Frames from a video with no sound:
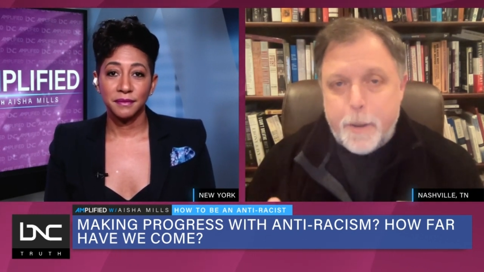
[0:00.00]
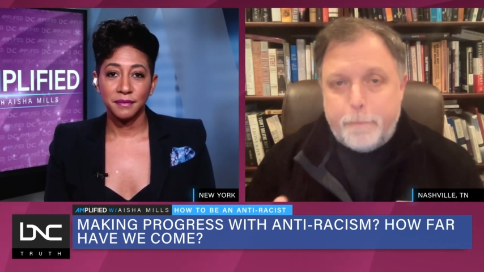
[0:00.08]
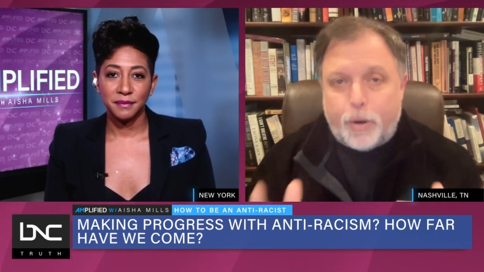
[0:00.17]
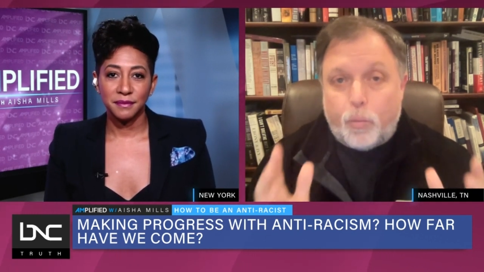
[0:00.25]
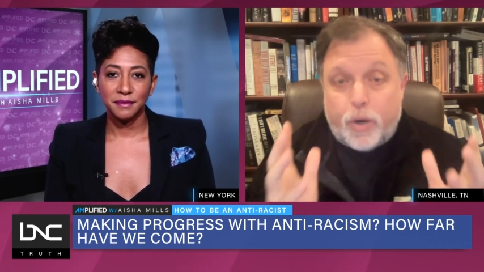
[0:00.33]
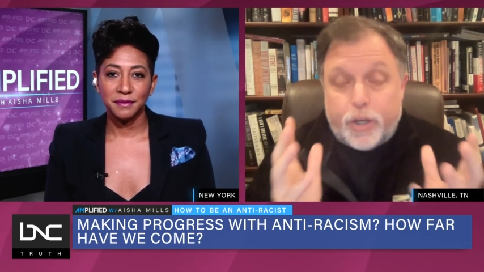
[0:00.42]

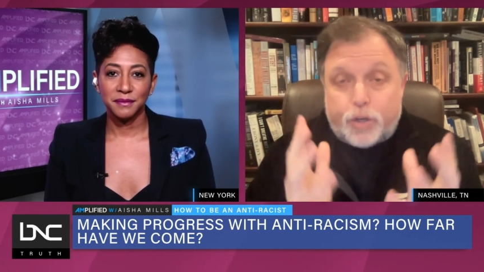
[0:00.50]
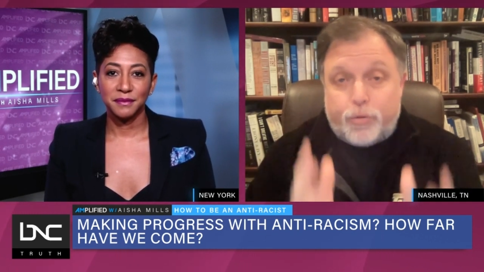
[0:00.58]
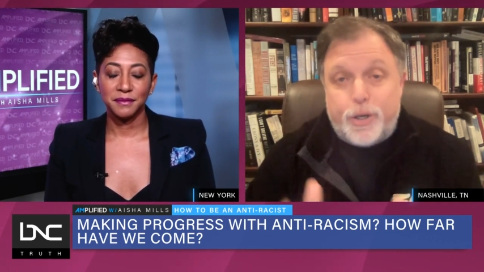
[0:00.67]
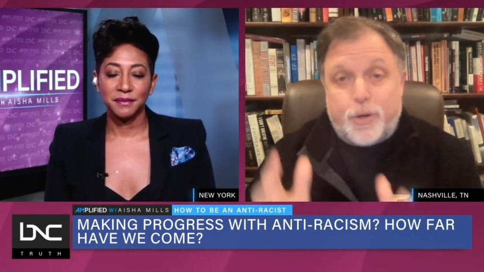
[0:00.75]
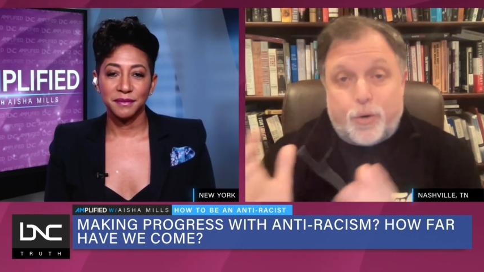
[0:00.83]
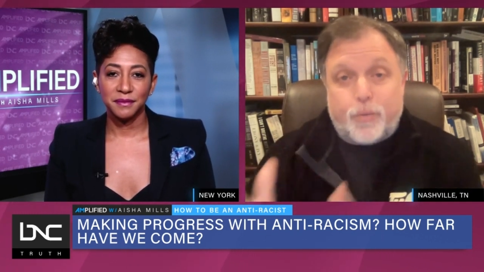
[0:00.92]
Speaker 1: But what
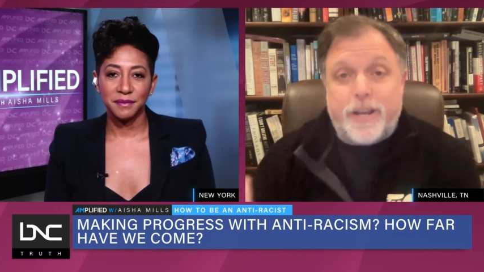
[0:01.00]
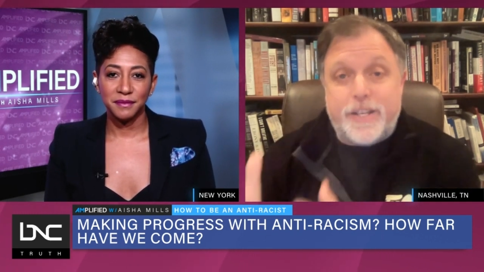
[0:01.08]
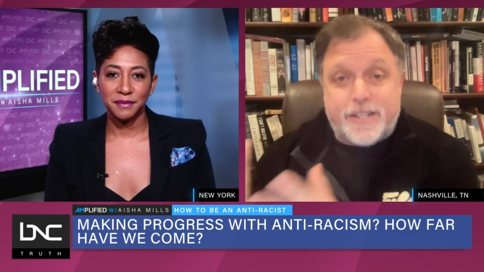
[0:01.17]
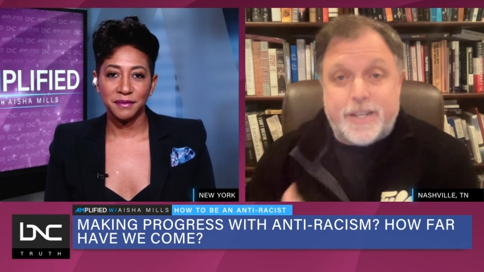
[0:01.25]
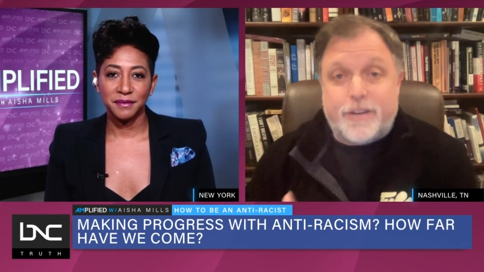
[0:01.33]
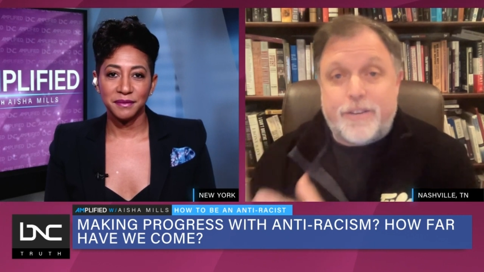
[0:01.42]
critical race
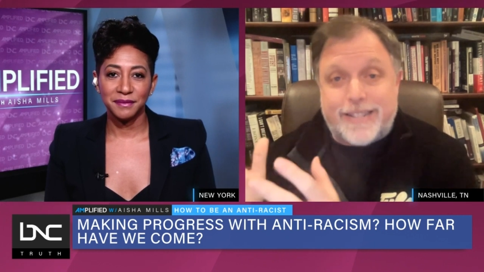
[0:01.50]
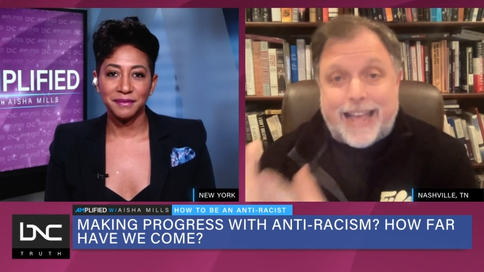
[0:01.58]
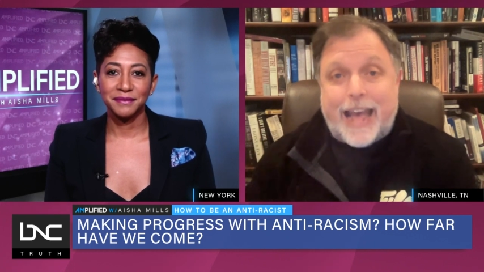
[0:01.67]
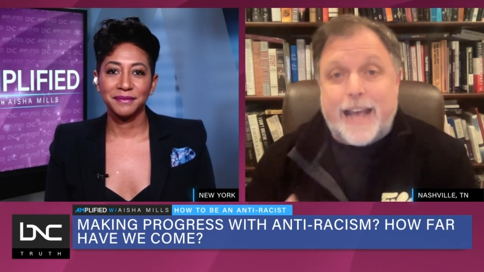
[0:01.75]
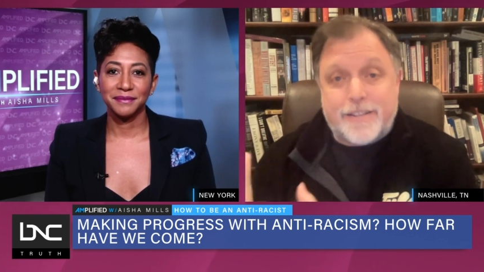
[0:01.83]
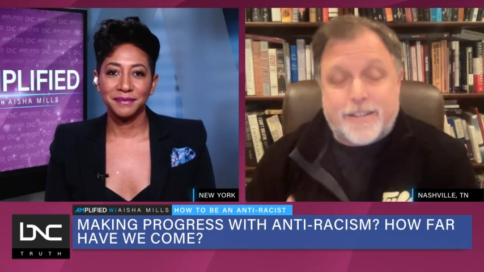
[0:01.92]
theorists
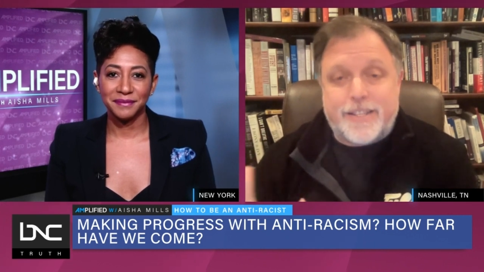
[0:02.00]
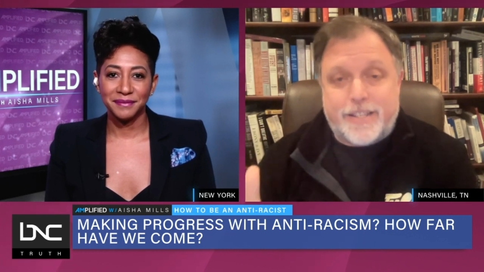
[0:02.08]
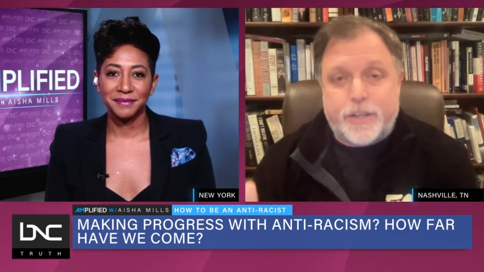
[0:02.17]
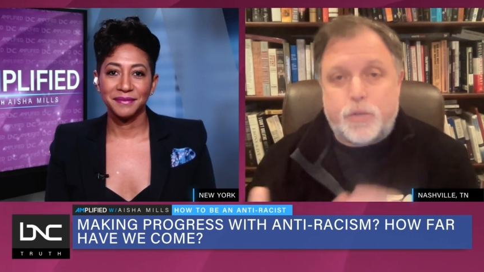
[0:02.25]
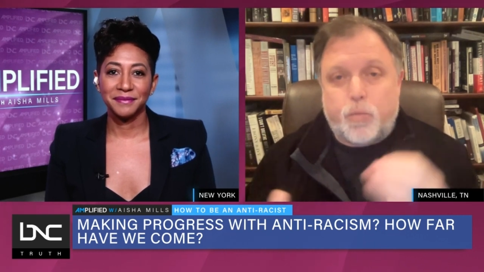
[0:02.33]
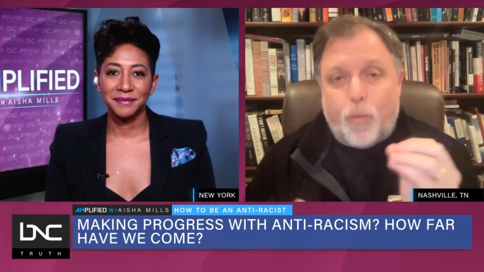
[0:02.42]
ask us
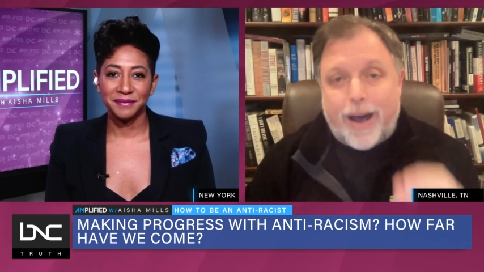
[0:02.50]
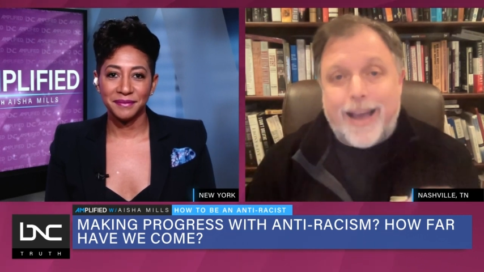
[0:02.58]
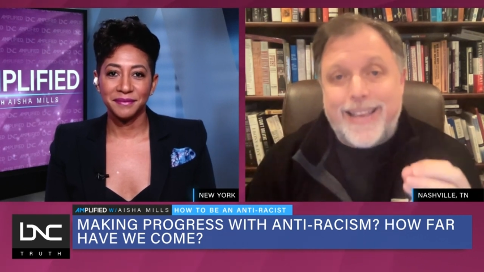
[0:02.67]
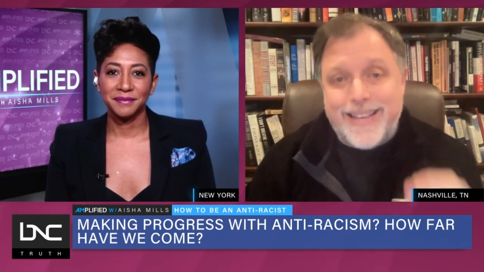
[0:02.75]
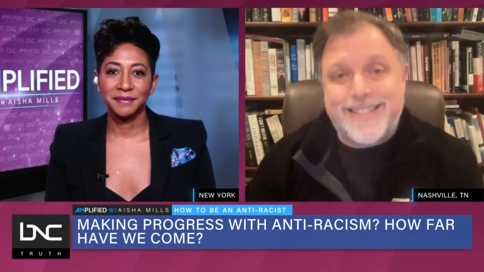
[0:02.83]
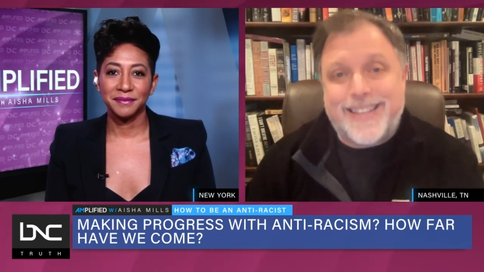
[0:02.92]
is why
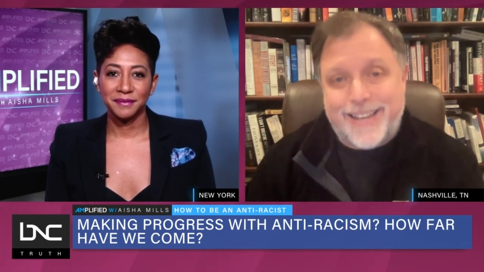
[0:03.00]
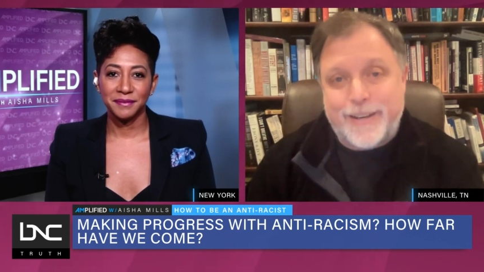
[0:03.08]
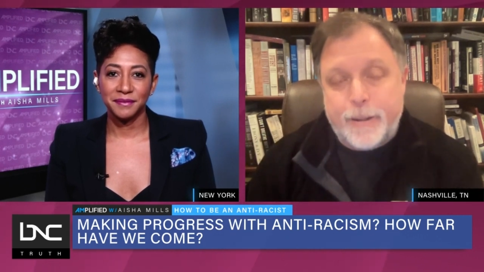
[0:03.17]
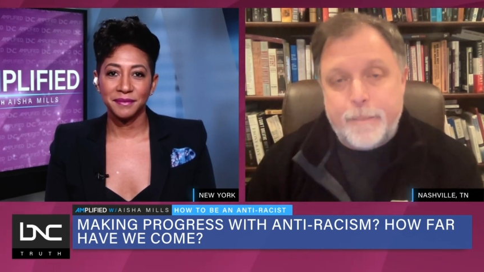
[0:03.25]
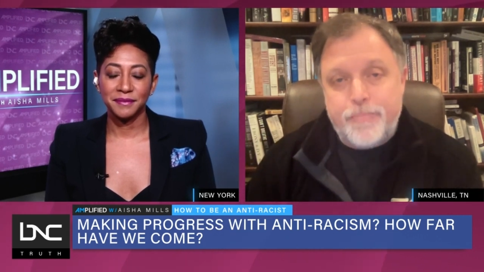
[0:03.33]
is it